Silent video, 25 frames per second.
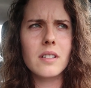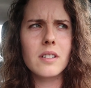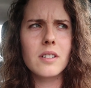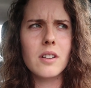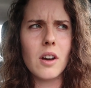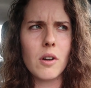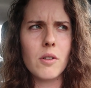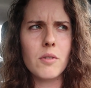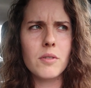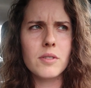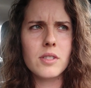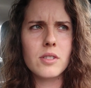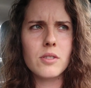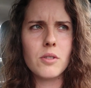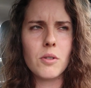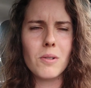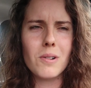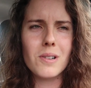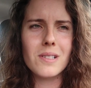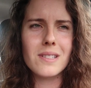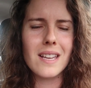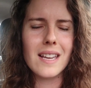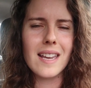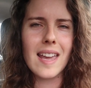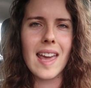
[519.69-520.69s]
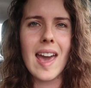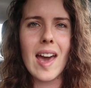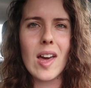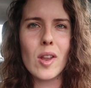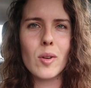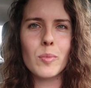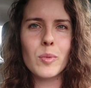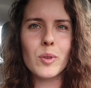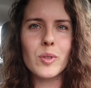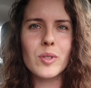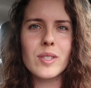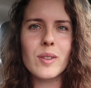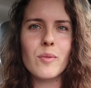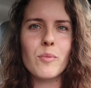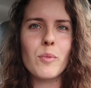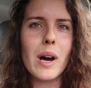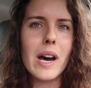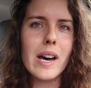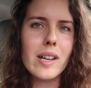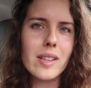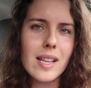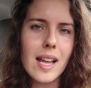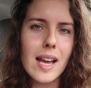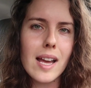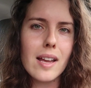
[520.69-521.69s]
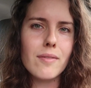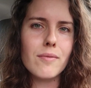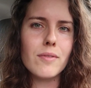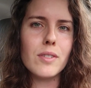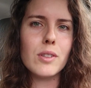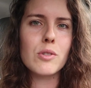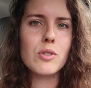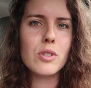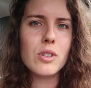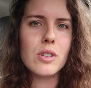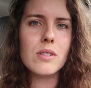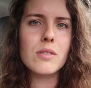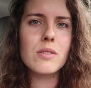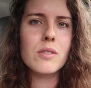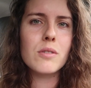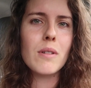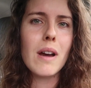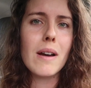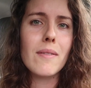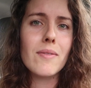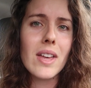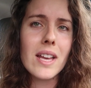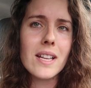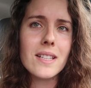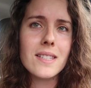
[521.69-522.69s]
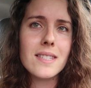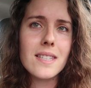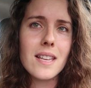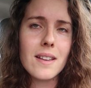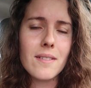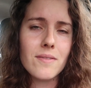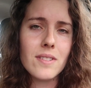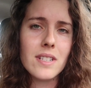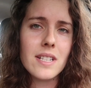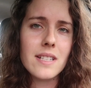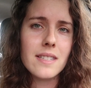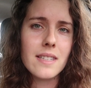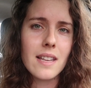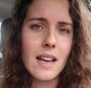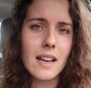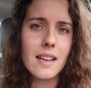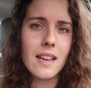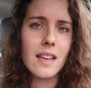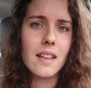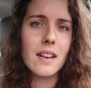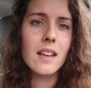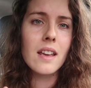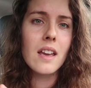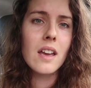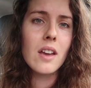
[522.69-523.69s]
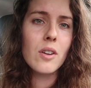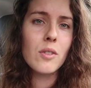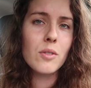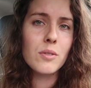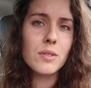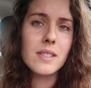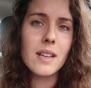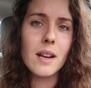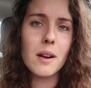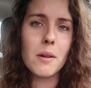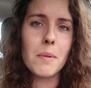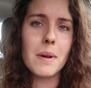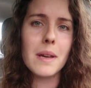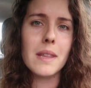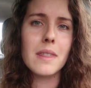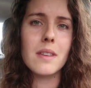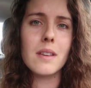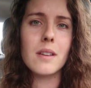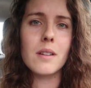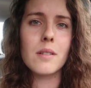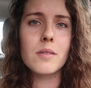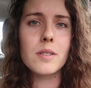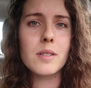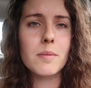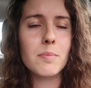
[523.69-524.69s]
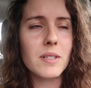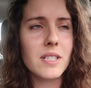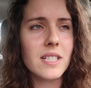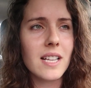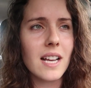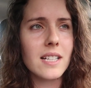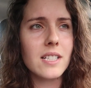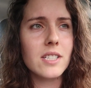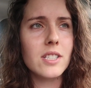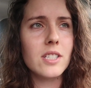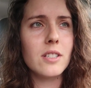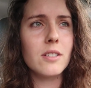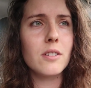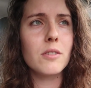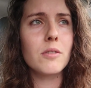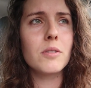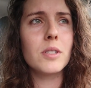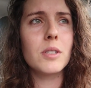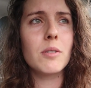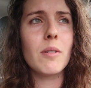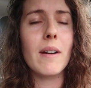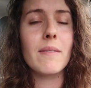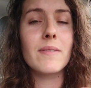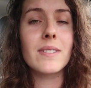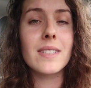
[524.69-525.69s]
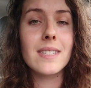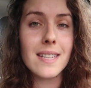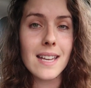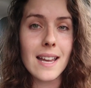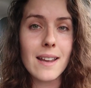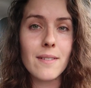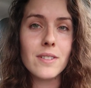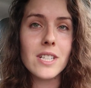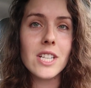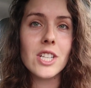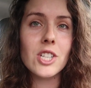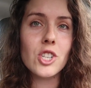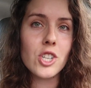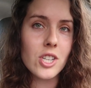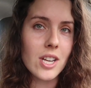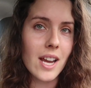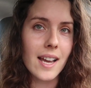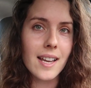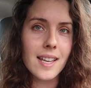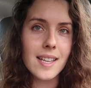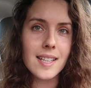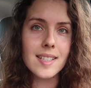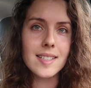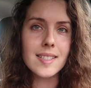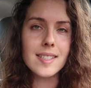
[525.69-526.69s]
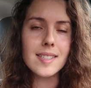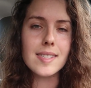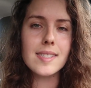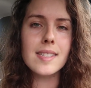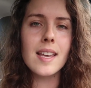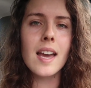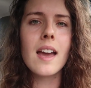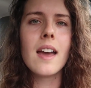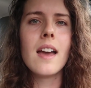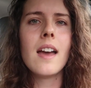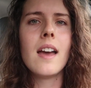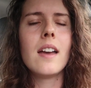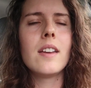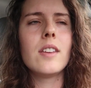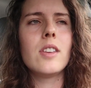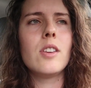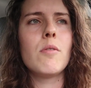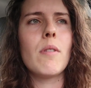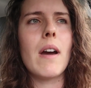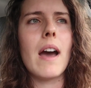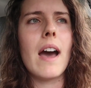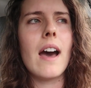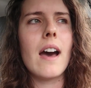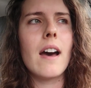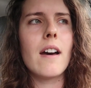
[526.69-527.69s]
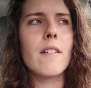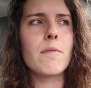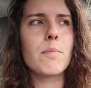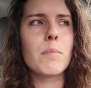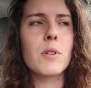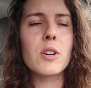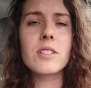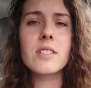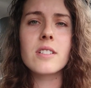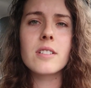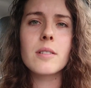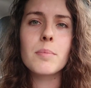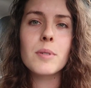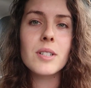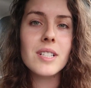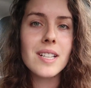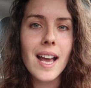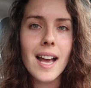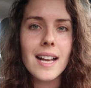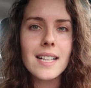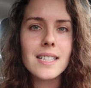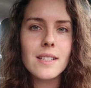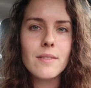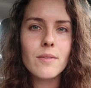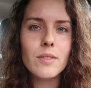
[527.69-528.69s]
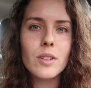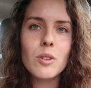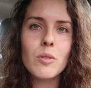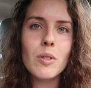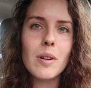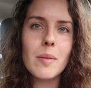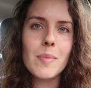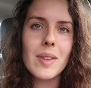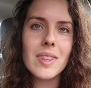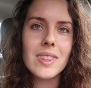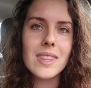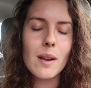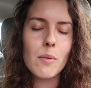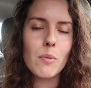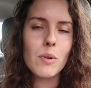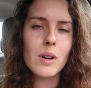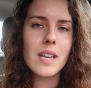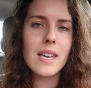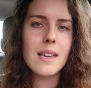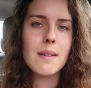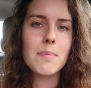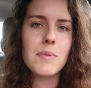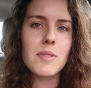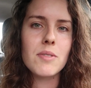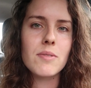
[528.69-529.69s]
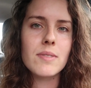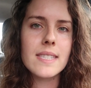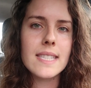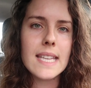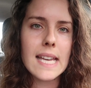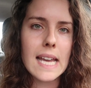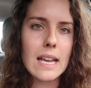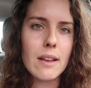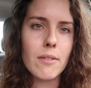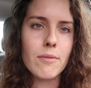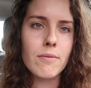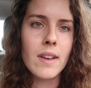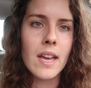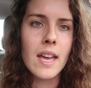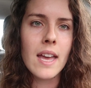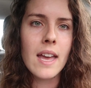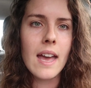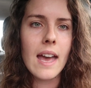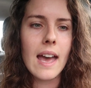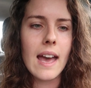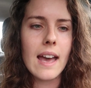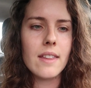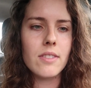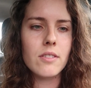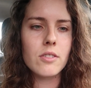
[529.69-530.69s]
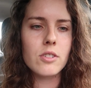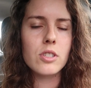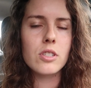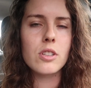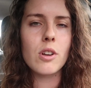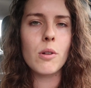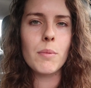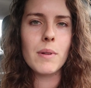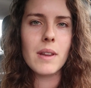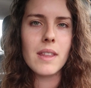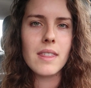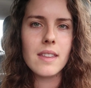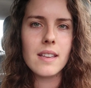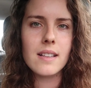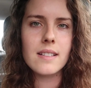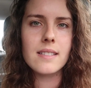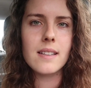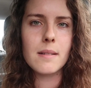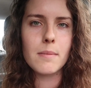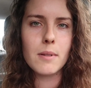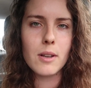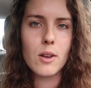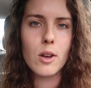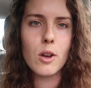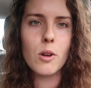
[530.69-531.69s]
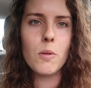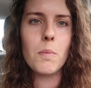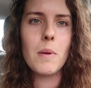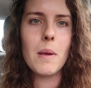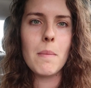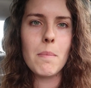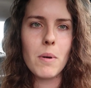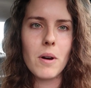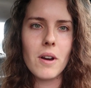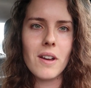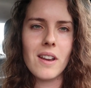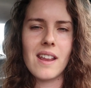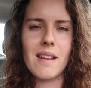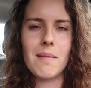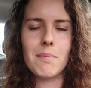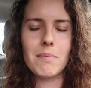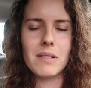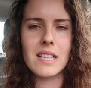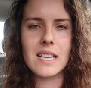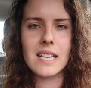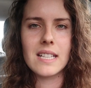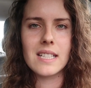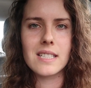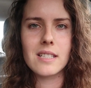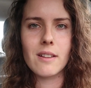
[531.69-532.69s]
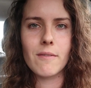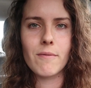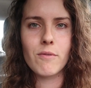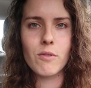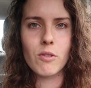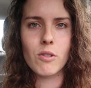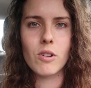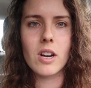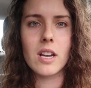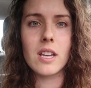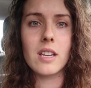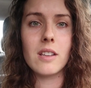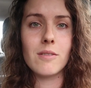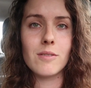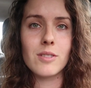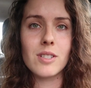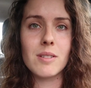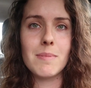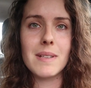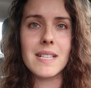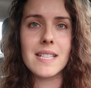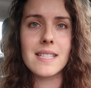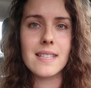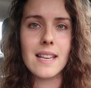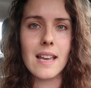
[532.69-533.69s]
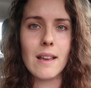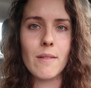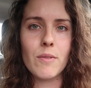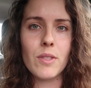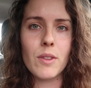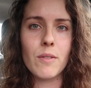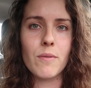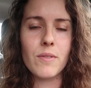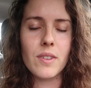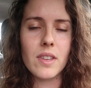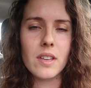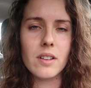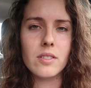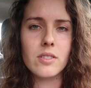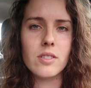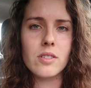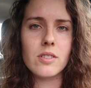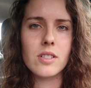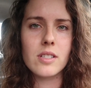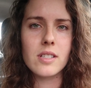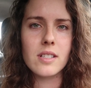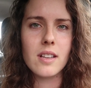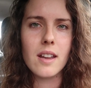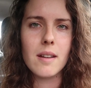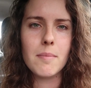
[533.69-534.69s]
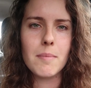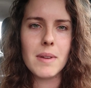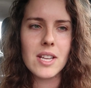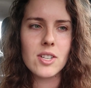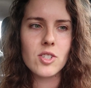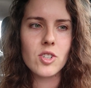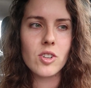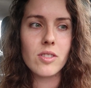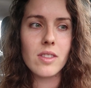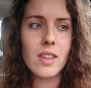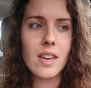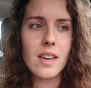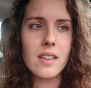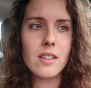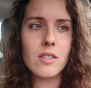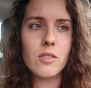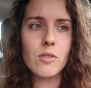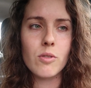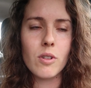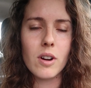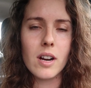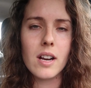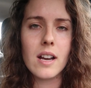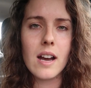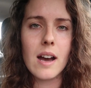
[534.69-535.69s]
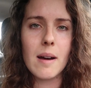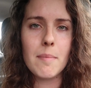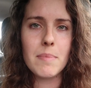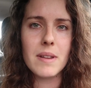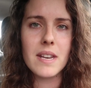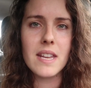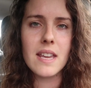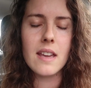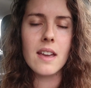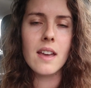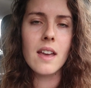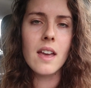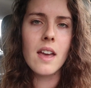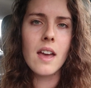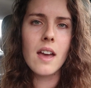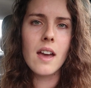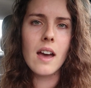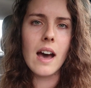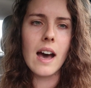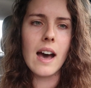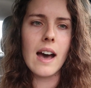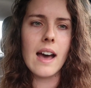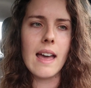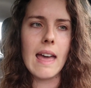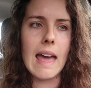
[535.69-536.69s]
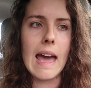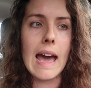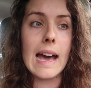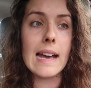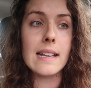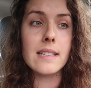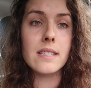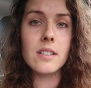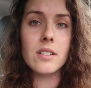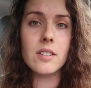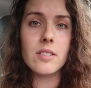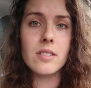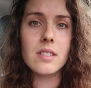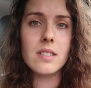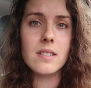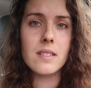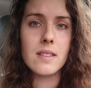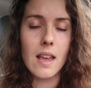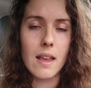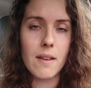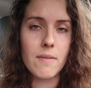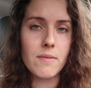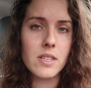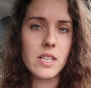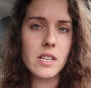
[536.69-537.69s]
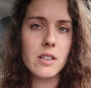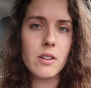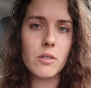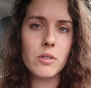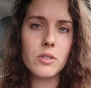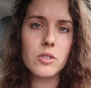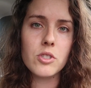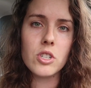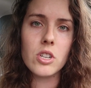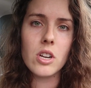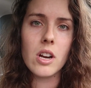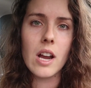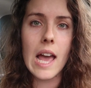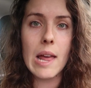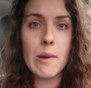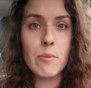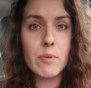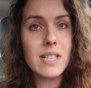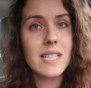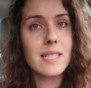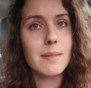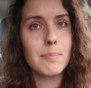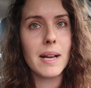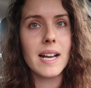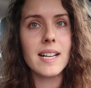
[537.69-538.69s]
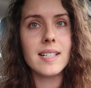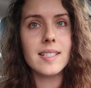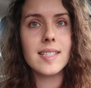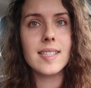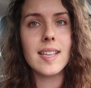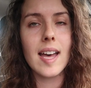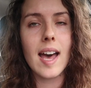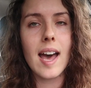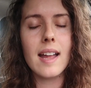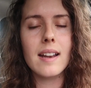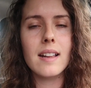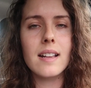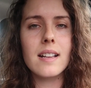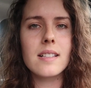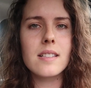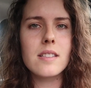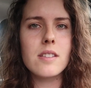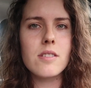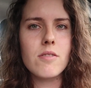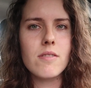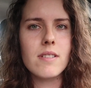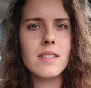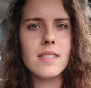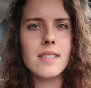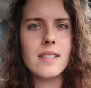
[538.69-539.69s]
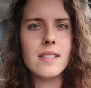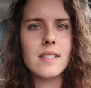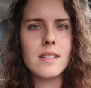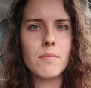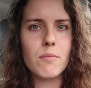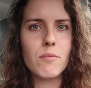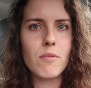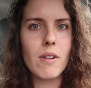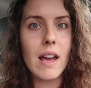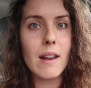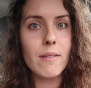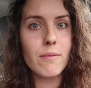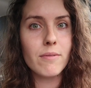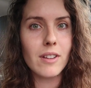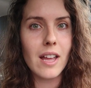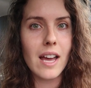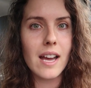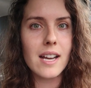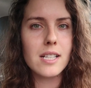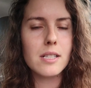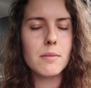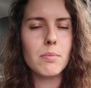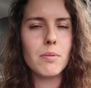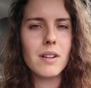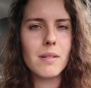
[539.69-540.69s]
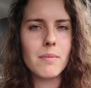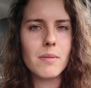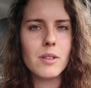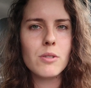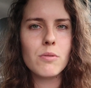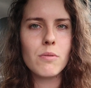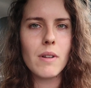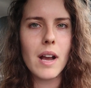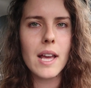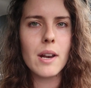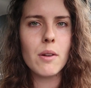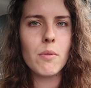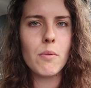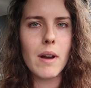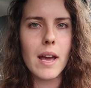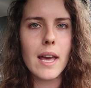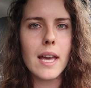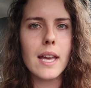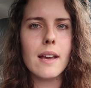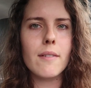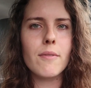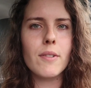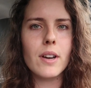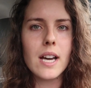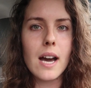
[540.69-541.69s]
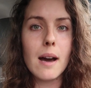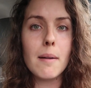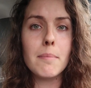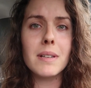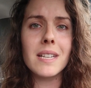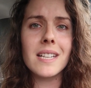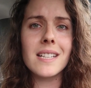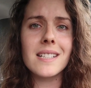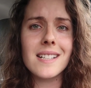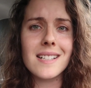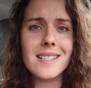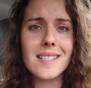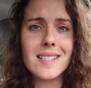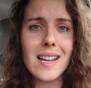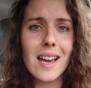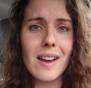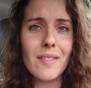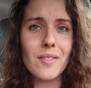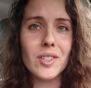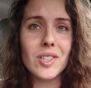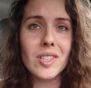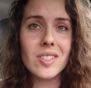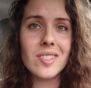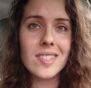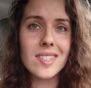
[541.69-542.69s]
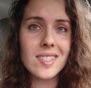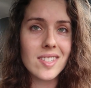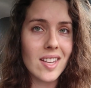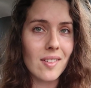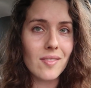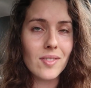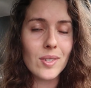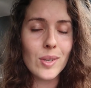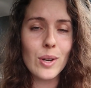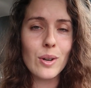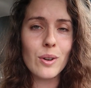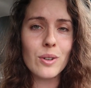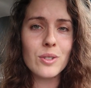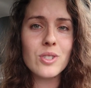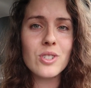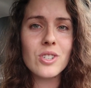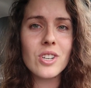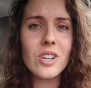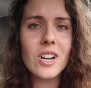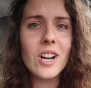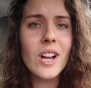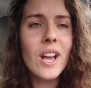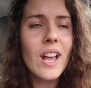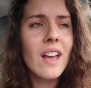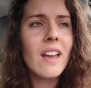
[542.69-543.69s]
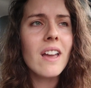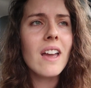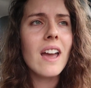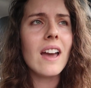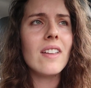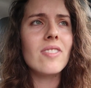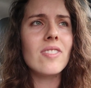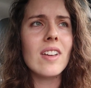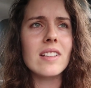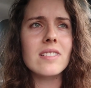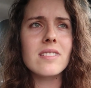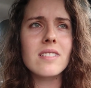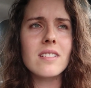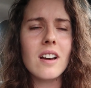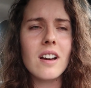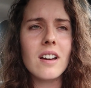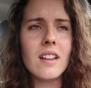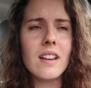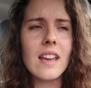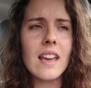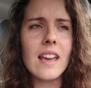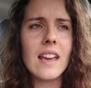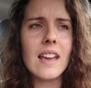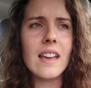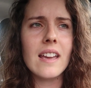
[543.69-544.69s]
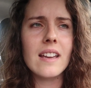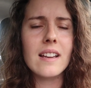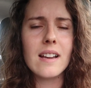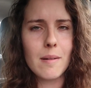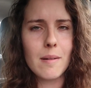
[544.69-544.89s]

goes towards like animals and wildlife. Usually you do have that safety second who's there with you to protect you. You have safety check-ins. You have personal protective equipment that will keep you safe. And there's so many things that could be put in place for you to be safe in the field. You just gotta make sure that your company uh, has a good safety culture and respects that because you can can see some red flags pretty much right away if a company doesn't have a good safety culture, and that's not a